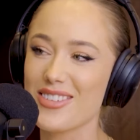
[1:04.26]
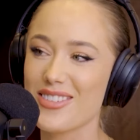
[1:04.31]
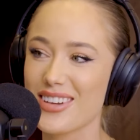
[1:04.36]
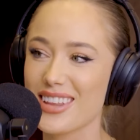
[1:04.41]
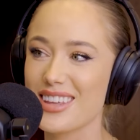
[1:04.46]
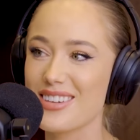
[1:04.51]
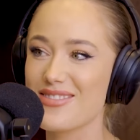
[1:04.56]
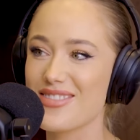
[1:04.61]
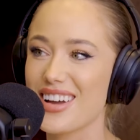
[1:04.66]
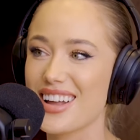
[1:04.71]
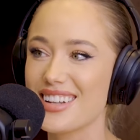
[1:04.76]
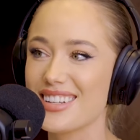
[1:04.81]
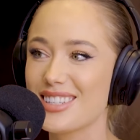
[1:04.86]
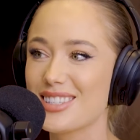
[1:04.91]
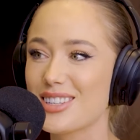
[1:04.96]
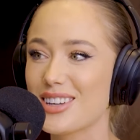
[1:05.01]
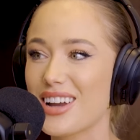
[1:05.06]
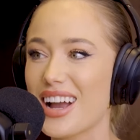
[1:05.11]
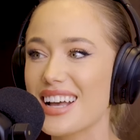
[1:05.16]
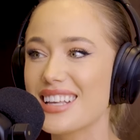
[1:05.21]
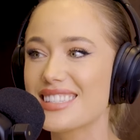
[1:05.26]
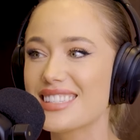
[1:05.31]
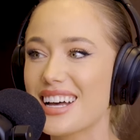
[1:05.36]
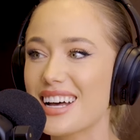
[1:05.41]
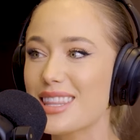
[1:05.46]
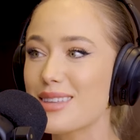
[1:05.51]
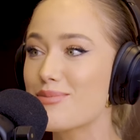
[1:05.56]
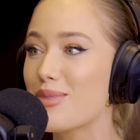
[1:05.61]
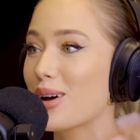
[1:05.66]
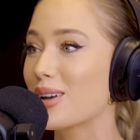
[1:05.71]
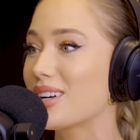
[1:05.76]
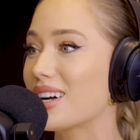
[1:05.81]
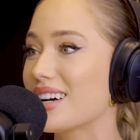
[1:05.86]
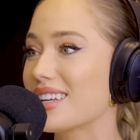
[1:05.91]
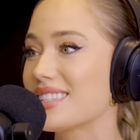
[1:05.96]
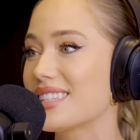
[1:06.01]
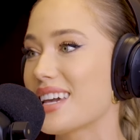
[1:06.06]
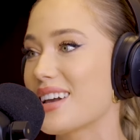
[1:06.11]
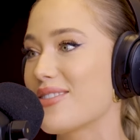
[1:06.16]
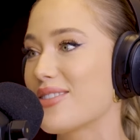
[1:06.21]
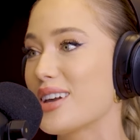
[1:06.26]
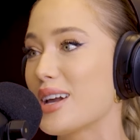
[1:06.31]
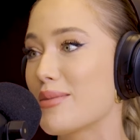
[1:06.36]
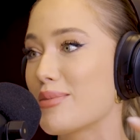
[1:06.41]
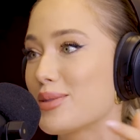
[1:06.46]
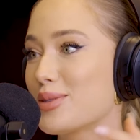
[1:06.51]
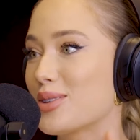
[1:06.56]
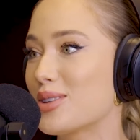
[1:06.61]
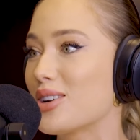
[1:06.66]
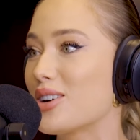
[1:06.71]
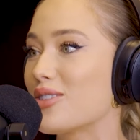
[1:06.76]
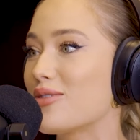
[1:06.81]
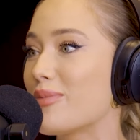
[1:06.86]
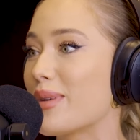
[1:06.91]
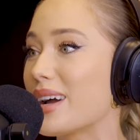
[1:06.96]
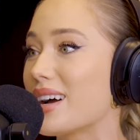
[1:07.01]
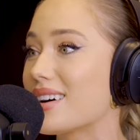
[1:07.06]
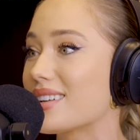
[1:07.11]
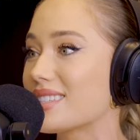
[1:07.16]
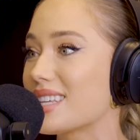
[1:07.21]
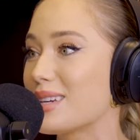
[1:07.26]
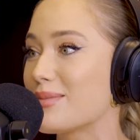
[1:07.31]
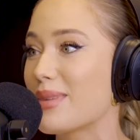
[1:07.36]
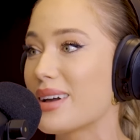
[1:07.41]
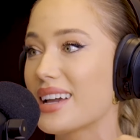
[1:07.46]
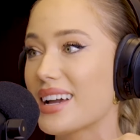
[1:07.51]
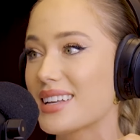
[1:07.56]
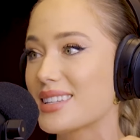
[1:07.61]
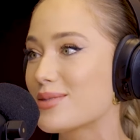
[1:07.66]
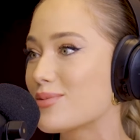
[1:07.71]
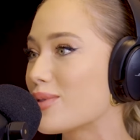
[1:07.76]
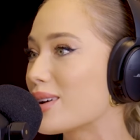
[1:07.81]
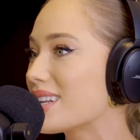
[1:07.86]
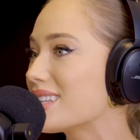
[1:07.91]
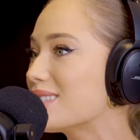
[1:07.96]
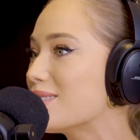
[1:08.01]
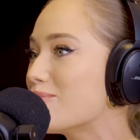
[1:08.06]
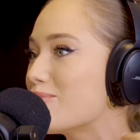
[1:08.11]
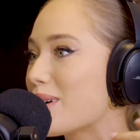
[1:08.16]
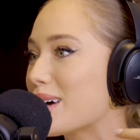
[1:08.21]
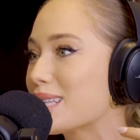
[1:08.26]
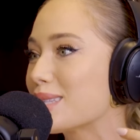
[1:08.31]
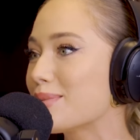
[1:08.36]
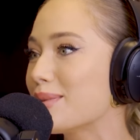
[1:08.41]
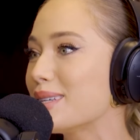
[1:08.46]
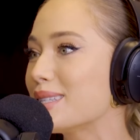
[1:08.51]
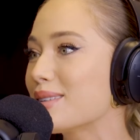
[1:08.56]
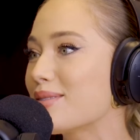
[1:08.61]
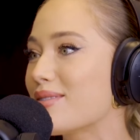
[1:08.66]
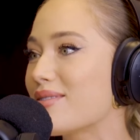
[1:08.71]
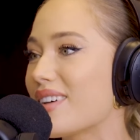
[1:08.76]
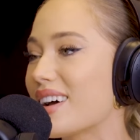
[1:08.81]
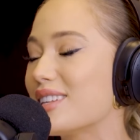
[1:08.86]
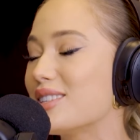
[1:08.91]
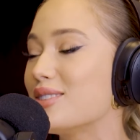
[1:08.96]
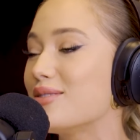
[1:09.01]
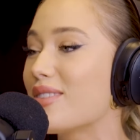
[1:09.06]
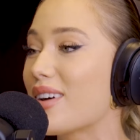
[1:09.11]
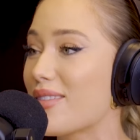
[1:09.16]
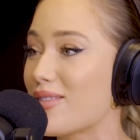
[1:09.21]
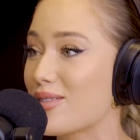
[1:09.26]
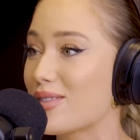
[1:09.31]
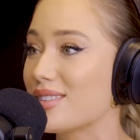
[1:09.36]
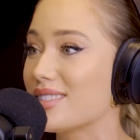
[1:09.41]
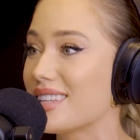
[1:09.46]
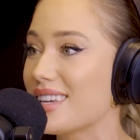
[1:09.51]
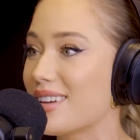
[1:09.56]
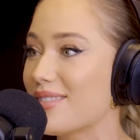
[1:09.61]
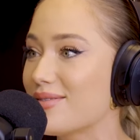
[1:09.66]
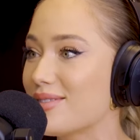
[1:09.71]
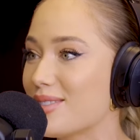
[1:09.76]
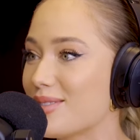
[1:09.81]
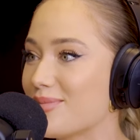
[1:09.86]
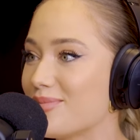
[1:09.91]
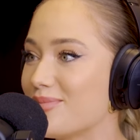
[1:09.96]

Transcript: really fun. So I start the podcast every episode off by asking my guests, what is the best piece of advice you've ever received?